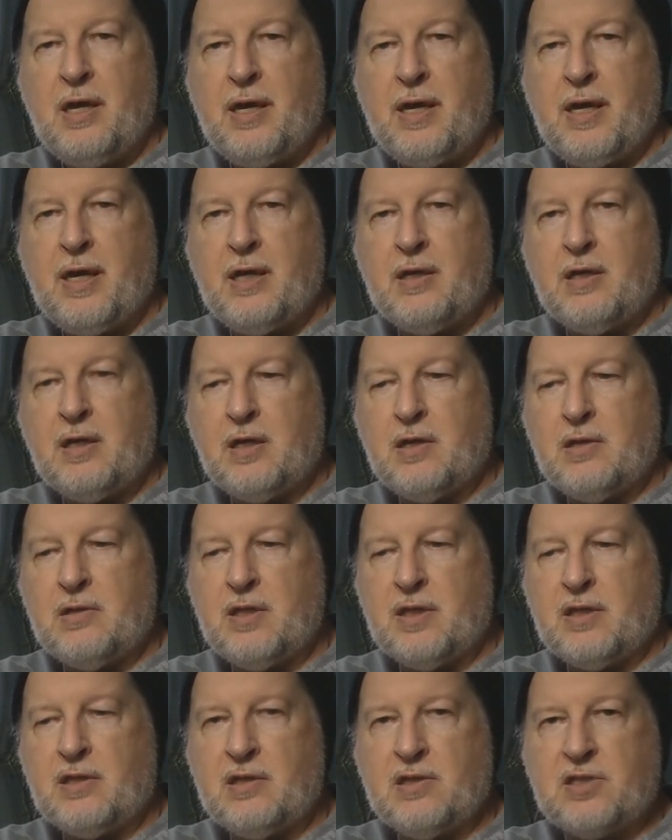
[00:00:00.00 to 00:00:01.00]
and uh,
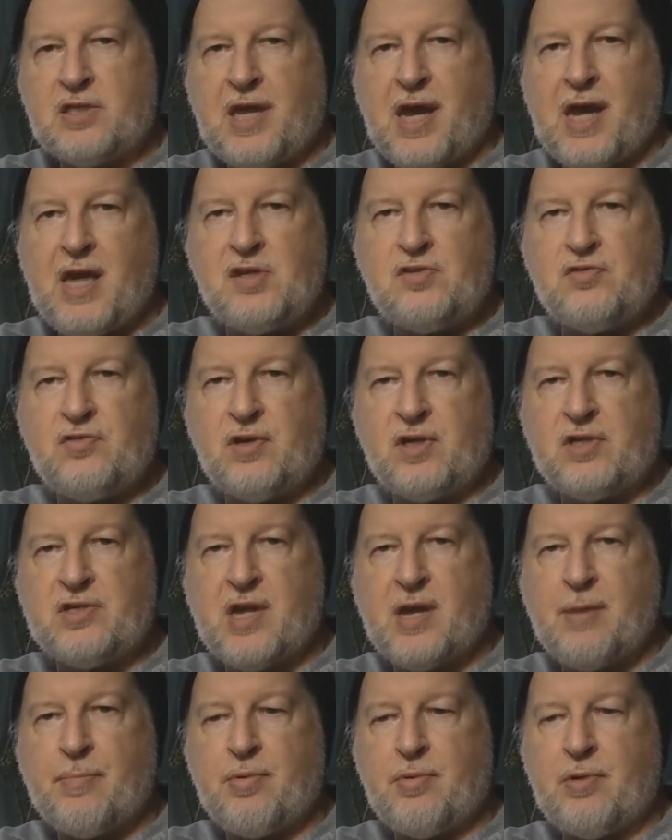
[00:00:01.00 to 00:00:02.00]
the, this case, for
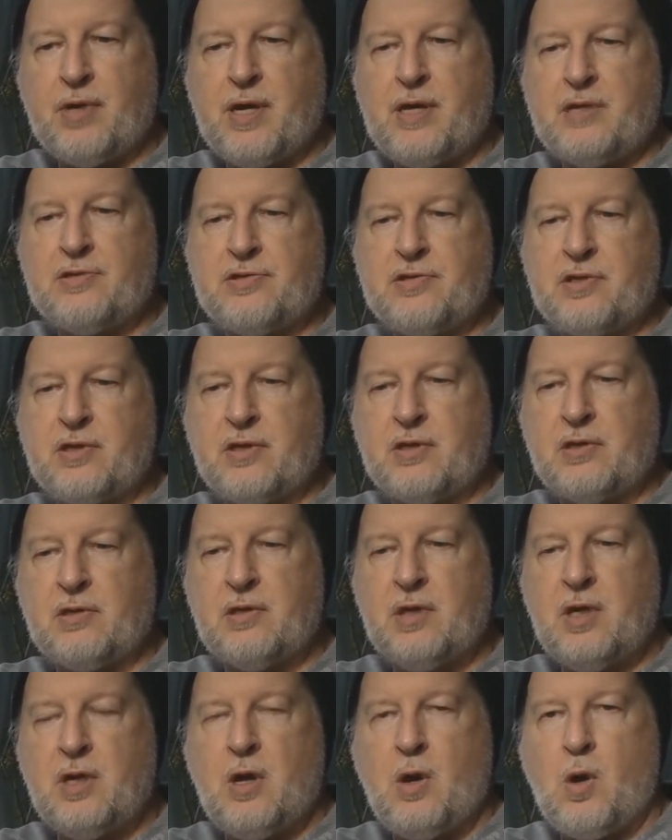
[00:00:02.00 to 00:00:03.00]
example, has the
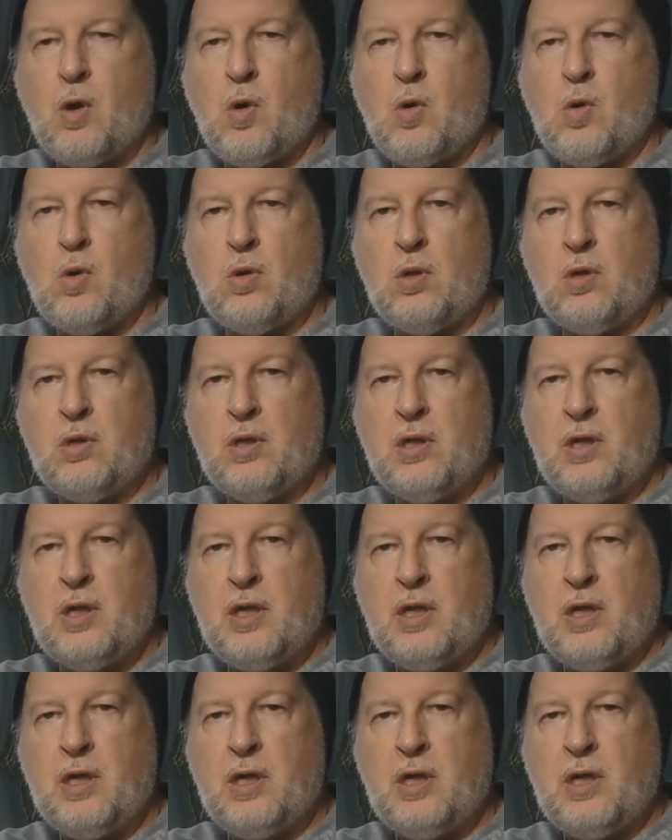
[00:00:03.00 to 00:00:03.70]
hole